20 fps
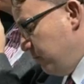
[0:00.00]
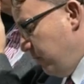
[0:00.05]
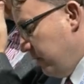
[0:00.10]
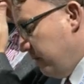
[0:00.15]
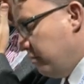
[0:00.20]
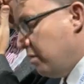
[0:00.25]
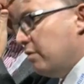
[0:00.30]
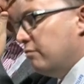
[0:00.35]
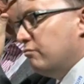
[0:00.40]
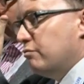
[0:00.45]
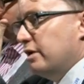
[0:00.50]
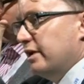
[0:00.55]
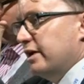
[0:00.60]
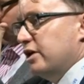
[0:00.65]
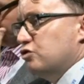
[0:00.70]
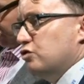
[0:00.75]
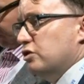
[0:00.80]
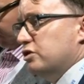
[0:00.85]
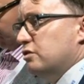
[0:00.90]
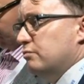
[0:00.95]
upon a
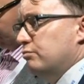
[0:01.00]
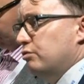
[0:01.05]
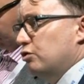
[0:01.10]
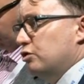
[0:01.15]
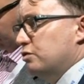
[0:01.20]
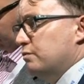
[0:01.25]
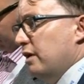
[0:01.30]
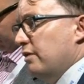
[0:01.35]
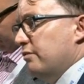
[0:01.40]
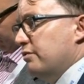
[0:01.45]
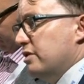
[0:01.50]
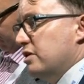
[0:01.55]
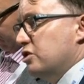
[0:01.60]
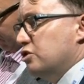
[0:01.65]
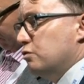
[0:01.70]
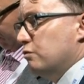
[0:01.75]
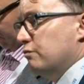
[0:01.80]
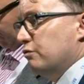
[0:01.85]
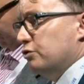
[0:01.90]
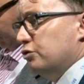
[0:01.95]
really interesting point about the
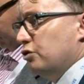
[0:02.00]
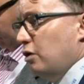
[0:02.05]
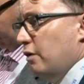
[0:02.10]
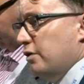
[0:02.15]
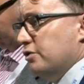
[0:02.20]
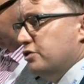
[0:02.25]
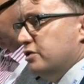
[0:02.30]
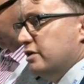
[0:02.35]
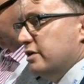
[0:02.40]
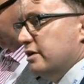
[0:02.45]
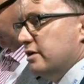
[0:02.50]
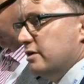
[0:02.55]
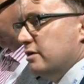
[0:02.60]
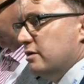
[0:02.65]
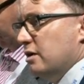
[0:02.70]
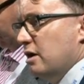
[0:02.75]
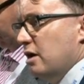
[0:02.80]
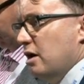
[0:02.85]
issue of authority,